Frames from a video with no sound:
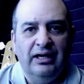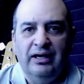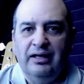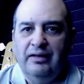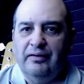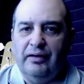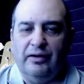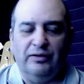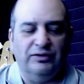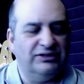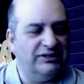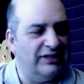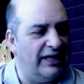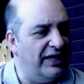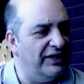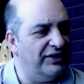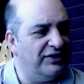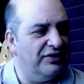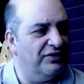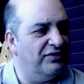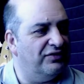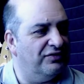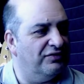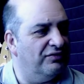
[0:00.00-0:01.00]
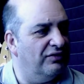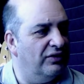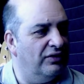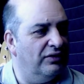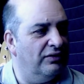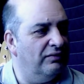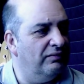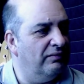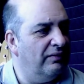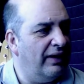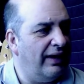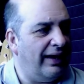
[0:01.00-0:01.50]
that will take you
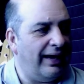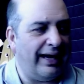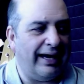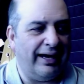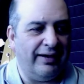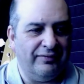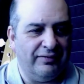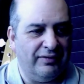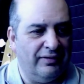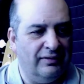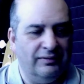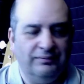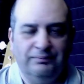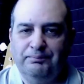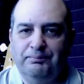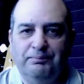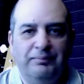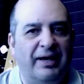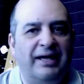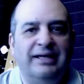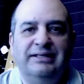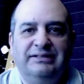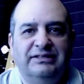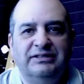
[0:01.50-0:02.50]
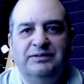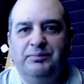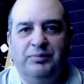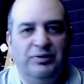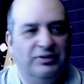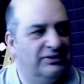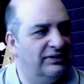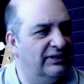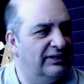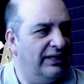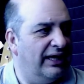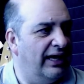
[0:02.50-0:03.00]
through how the bass is
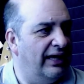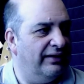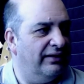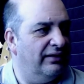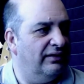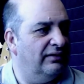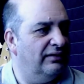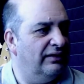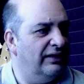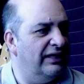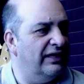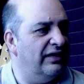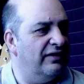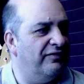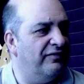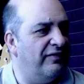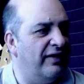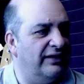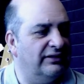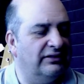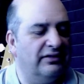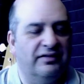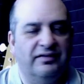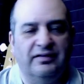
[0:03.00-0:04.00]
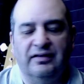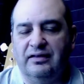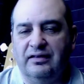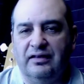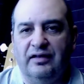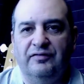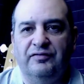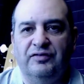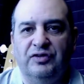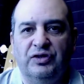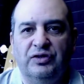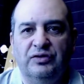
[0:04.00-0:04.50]
put together. In effect, I think
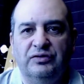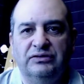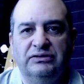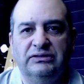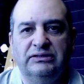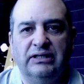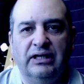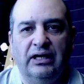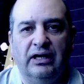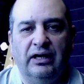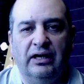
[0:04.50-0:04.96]
they've used